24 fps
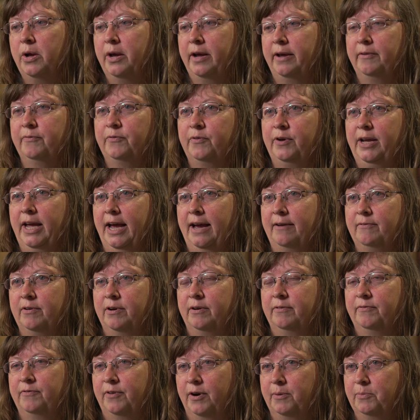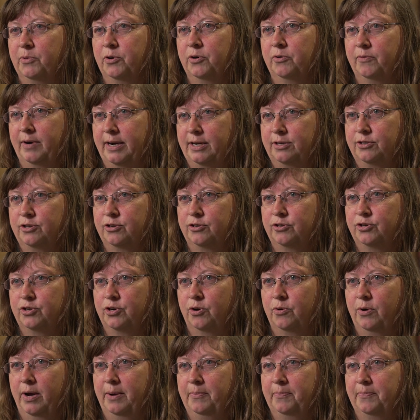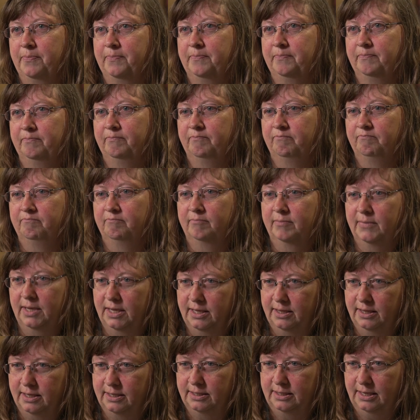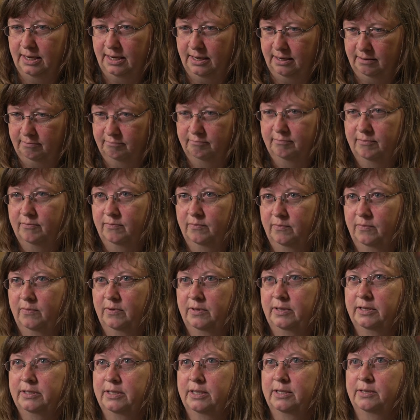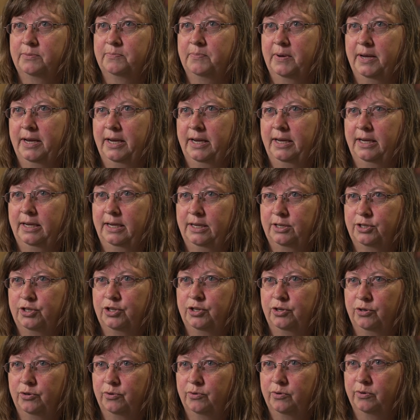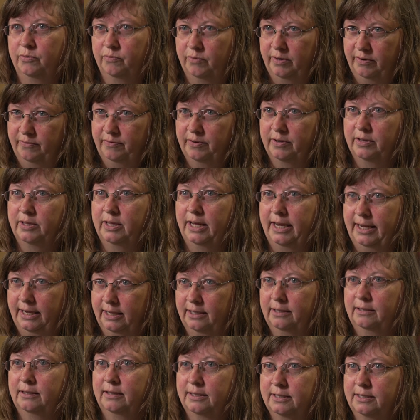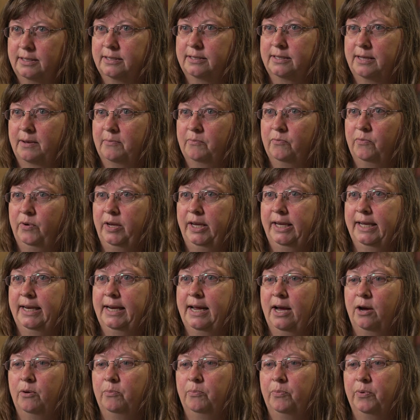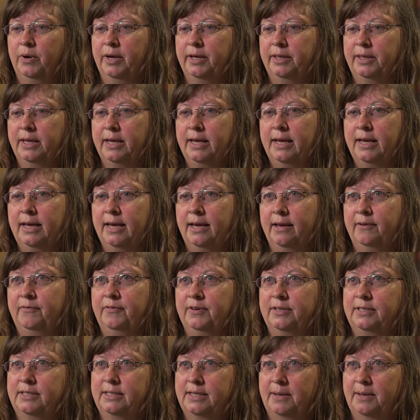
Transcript: If we have a farmer or rancher show up and they say, this is my issue and we feel like this is something we can help with, if it's